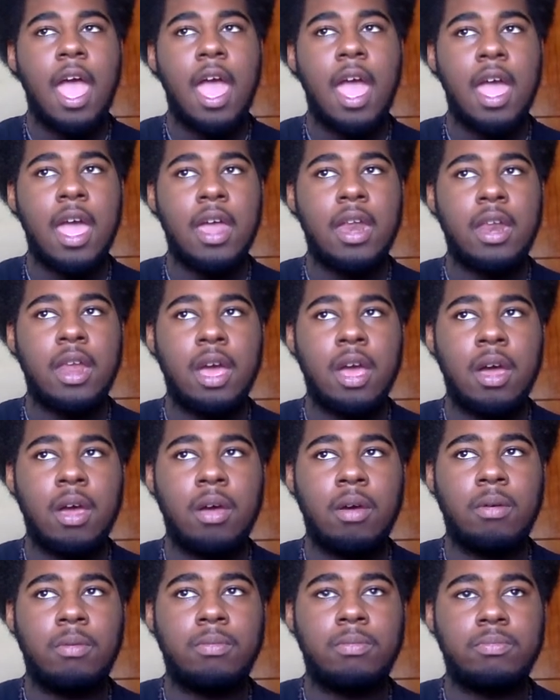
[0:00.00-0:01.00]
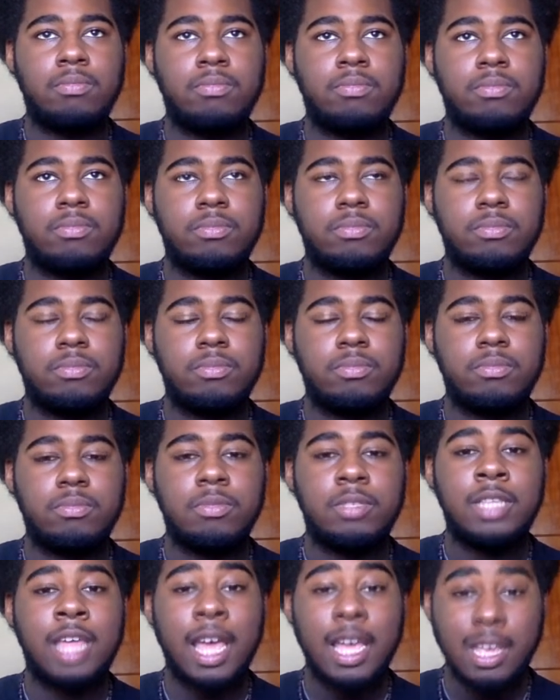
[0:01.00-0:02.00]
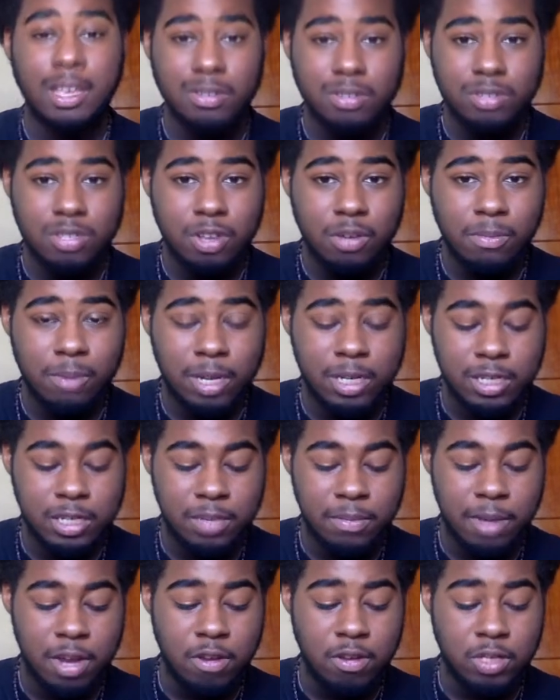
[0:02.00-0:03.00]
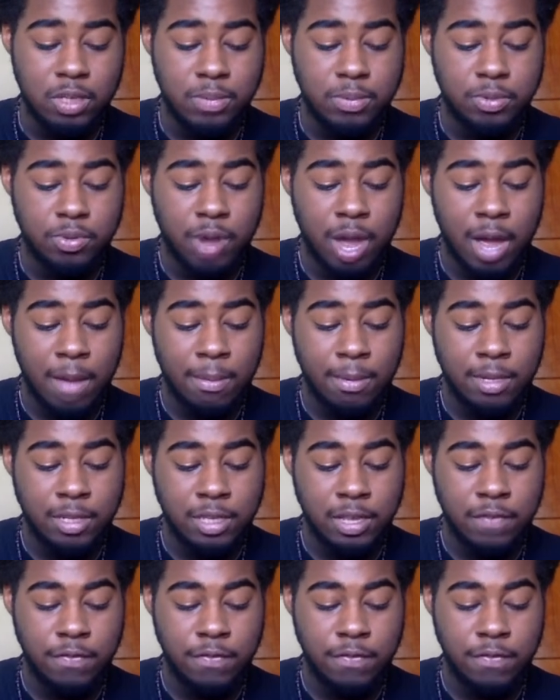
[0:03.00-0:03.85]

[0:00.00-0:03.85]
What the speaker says: And thank you so much to my new subscribers.